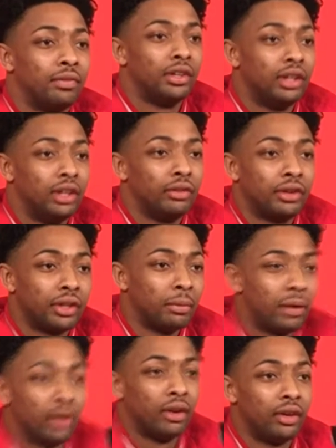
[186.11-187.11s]
delivering the
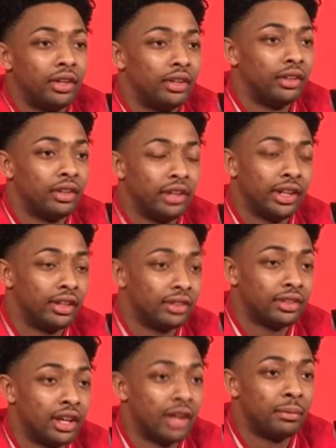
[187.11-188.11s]
ball and leading
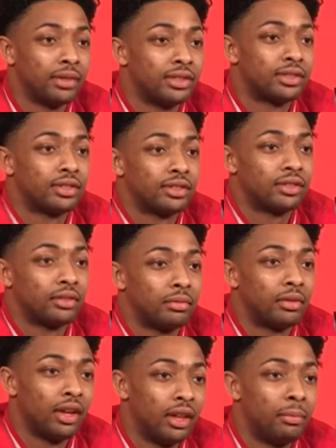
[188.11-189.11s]
the team is
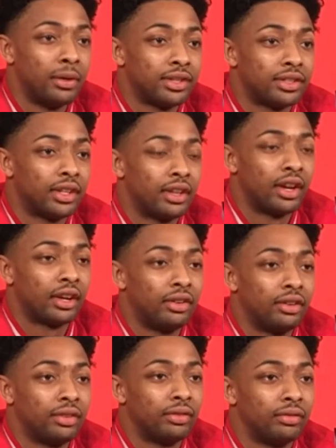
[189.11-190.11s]
the best thing that I can
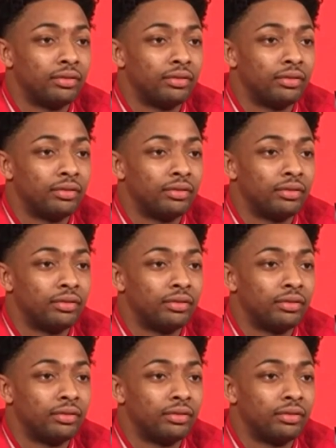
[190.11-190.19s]
do.